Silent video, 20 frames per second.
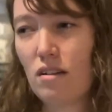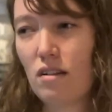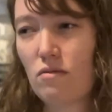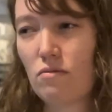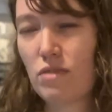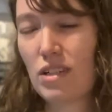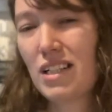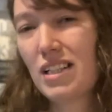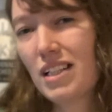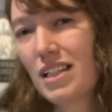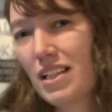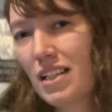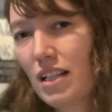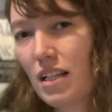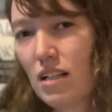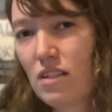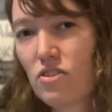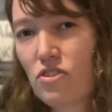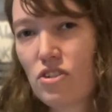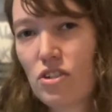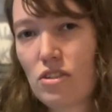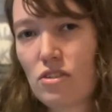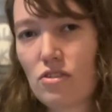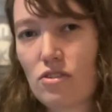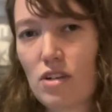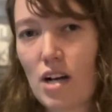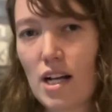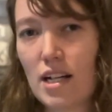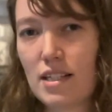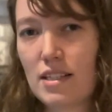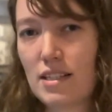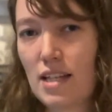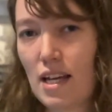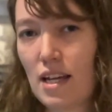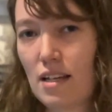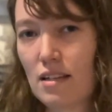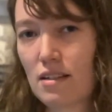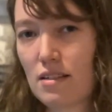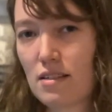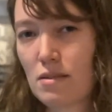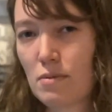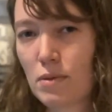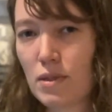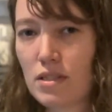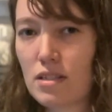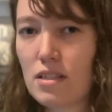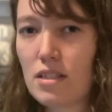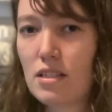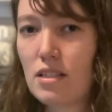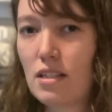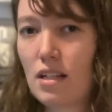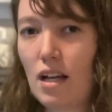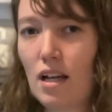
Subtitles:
And really, it's just trying to take explicit